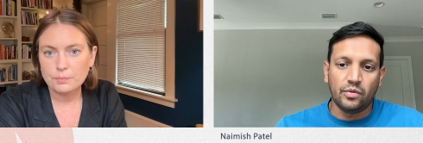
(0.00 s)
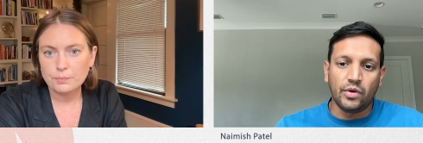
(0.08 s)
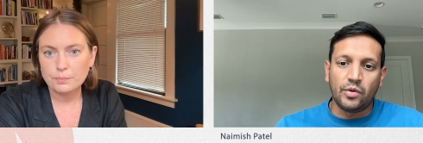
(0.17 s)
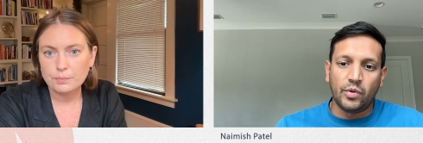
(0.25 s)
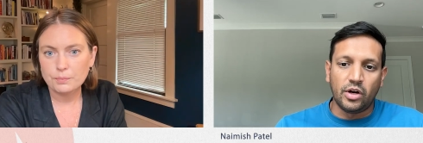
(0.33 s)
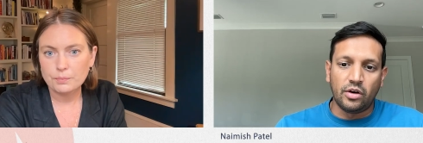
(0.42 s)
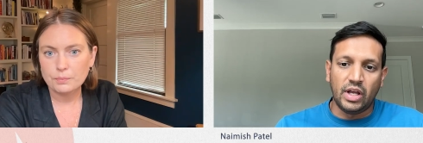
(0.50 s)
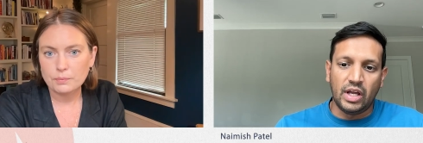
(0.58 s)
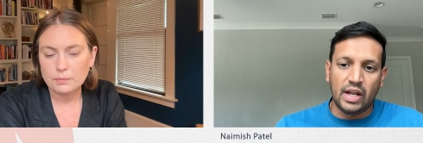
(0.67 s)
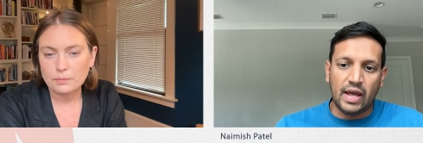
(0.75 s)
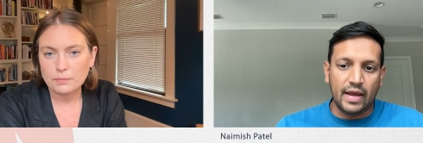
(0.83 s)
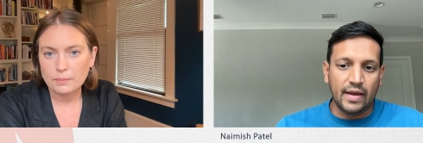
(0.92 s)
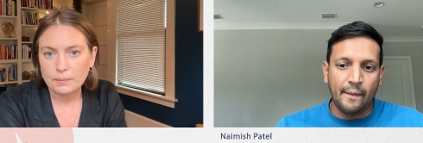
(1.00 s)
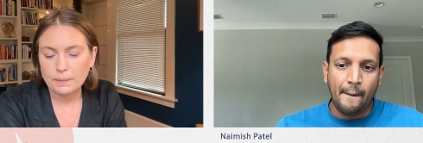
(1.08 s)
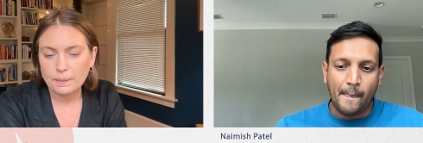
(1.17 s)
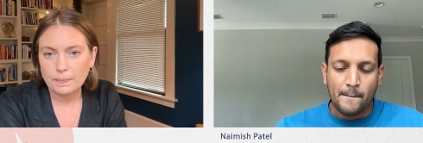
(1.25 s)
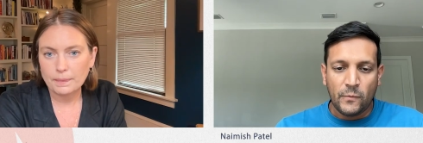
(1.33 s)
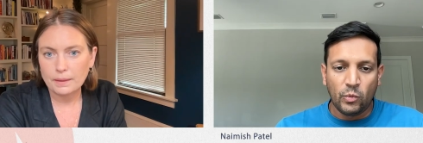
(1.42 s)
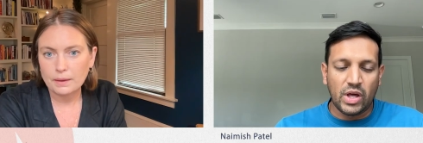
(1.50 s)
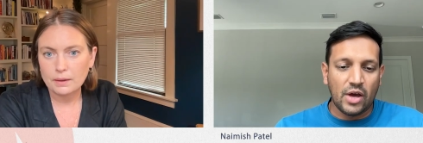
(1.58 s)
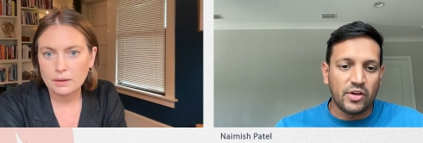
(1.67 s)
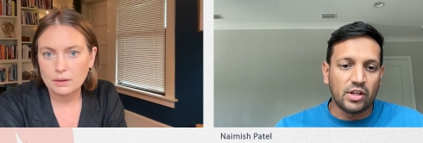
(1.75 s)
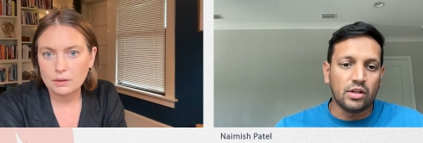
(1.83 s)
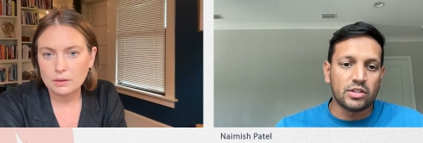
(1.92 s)
Speaker 1: Like we are in a, we have
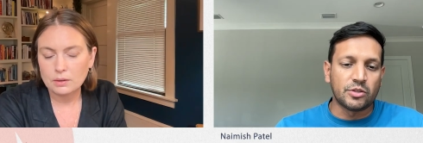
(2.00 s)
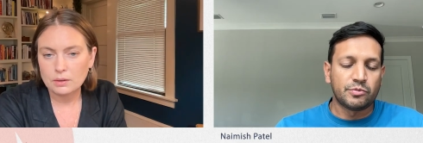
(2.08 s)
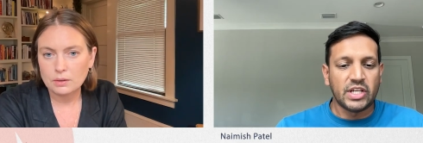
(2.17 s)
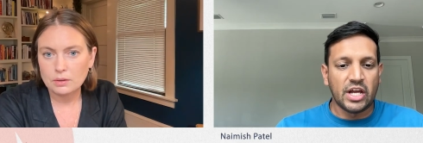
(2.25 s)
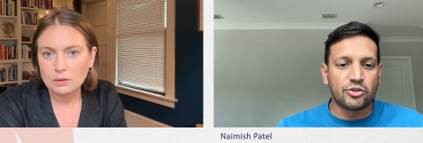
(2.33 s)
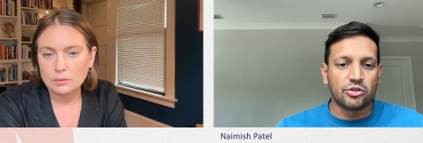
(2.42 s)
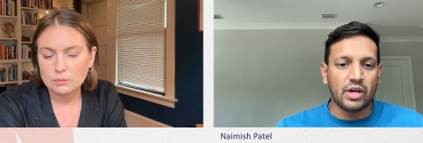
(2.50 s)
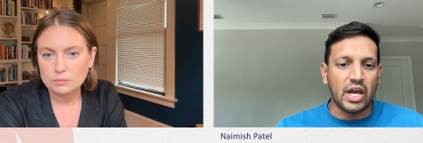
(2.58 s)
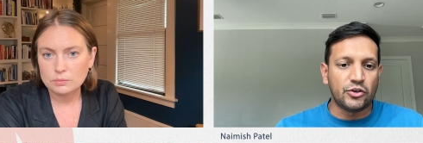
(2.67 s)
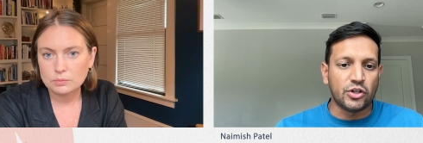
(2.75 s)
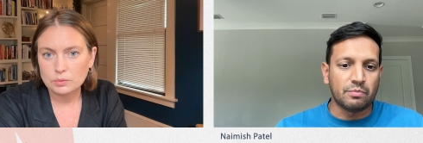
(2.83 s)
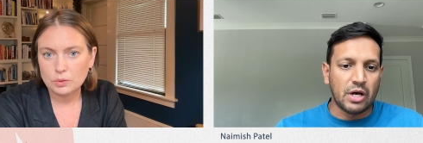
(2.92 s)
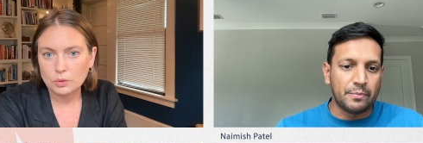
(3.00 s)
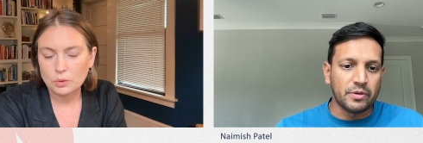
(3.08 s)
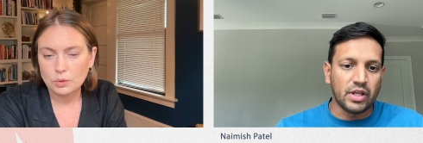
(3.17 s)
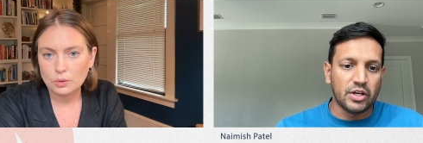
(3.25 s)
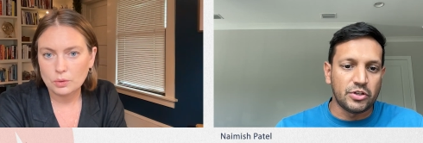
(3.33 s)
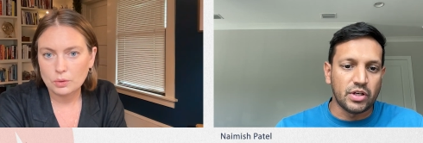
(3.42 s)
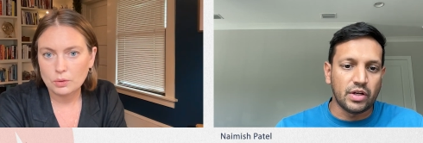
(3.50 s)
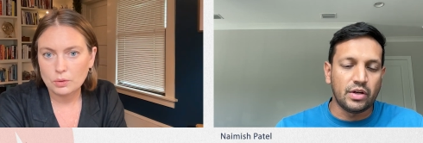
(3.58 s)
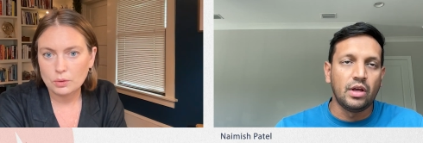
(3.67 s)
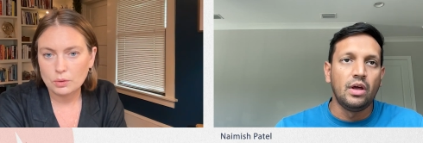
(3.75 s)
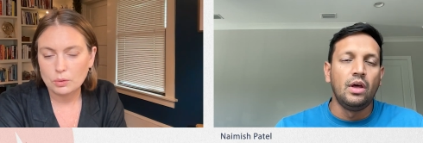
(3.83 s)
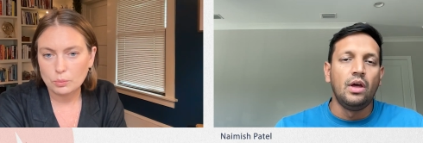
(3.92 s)
a substantial aging population.
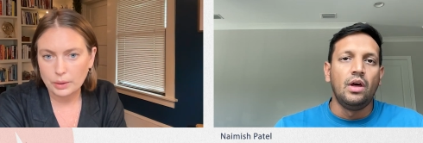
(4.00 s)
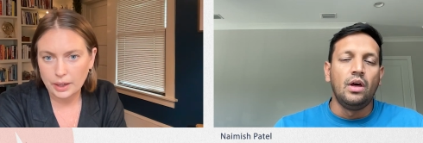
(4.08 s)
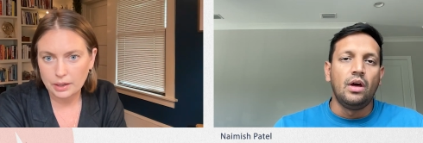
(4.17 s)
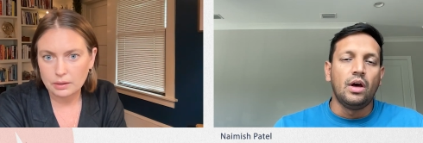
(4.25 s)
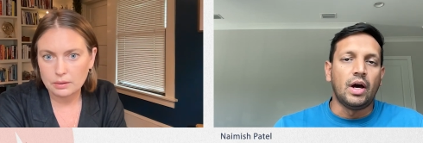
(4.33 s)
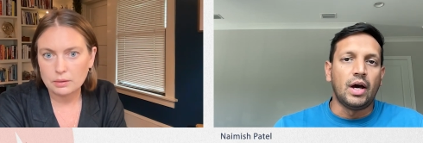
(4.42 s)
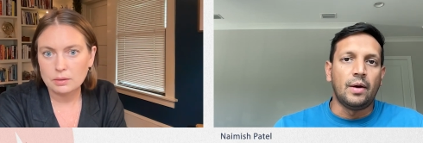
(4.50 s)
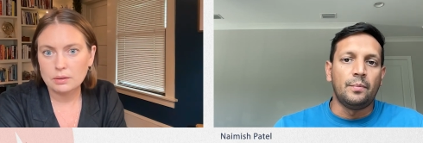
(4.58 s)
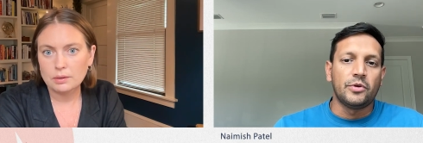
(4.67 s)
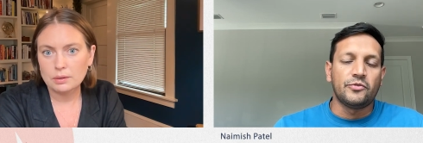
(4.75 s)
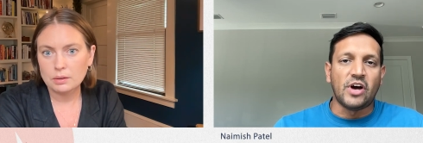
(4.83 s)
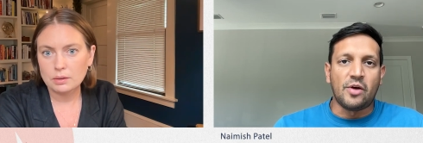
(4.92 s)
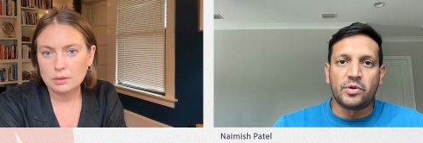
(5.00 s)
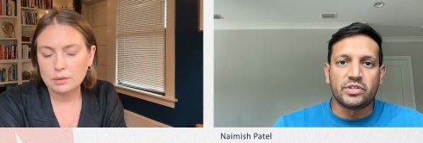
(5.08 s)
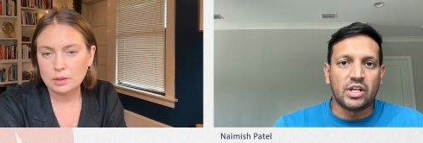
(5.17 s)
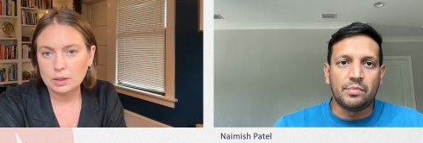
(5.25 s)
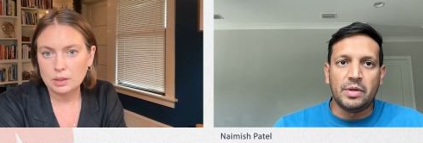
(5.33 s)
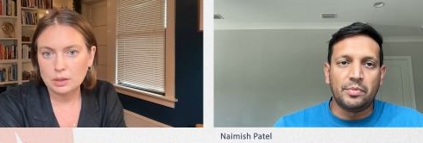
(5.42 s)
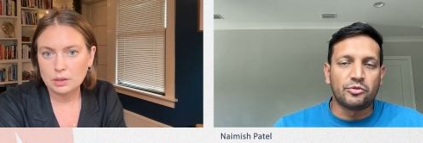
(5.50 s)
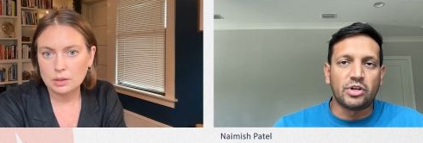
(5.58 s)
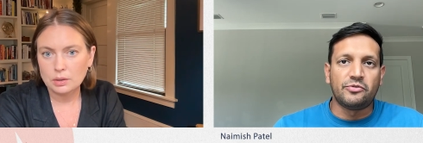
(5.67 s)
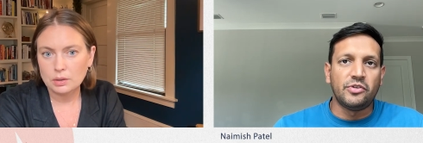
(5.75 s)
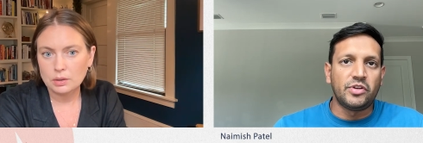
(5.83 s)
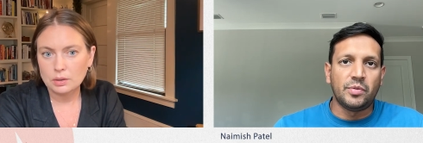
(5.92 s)
Right. Uh, five percent of people drive
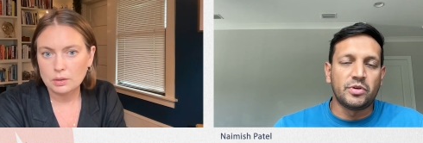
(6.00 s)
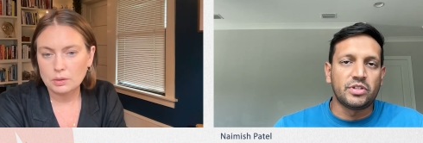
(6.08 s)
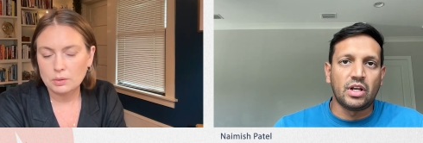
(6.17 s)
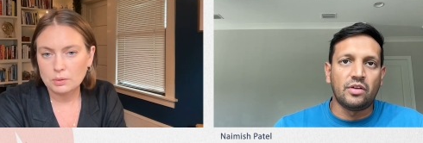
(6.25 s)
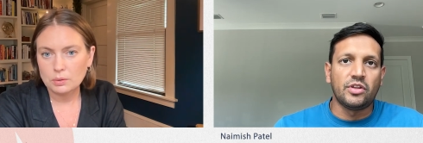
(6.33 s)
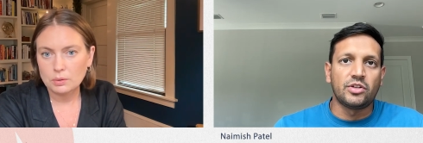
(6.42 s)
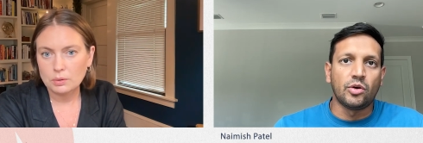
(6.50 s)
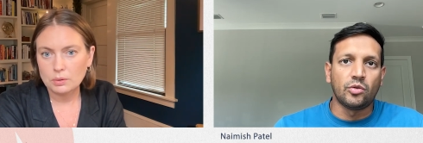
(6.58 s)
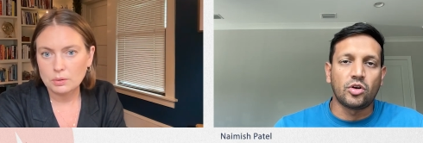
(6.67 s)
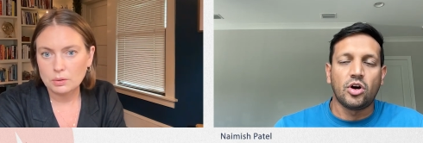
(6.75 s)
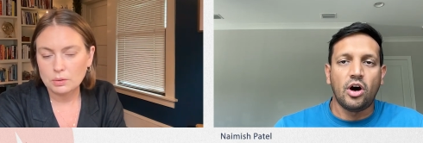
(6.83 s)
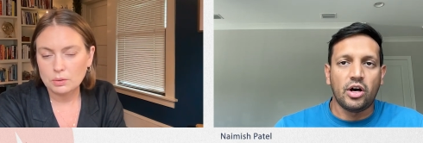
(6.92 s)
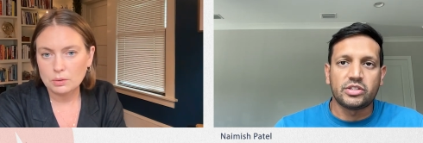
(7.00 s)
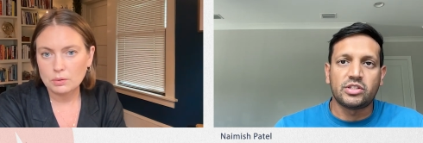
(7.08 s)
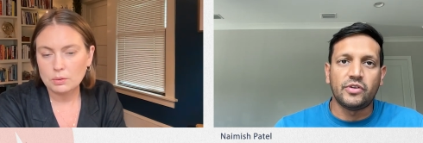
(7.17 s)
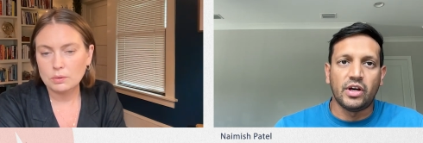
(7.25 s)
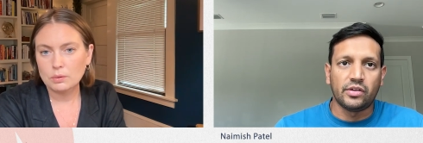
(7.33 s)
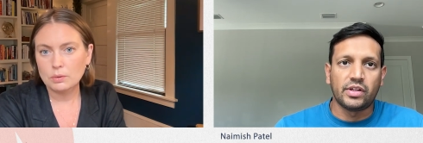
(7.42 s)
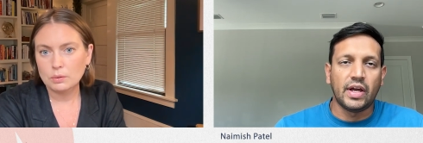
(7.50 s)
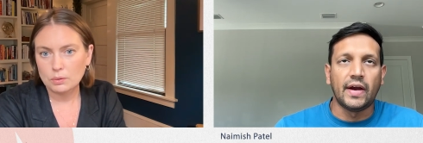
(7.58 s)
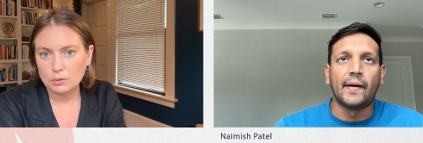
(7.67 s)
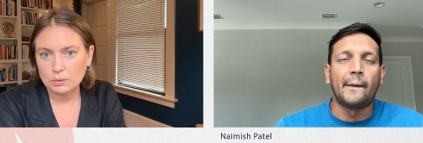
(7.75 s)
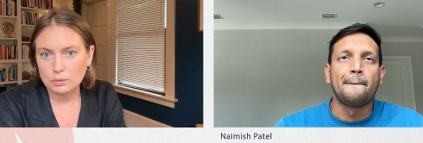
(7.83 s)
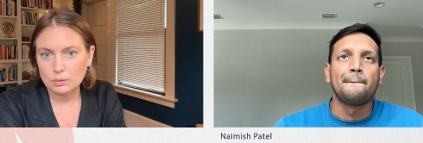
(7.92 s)
fifty percent of the total cost of
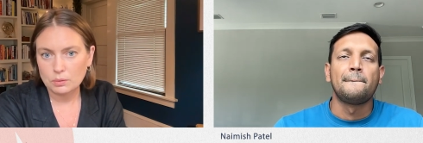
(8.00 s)
healthcare.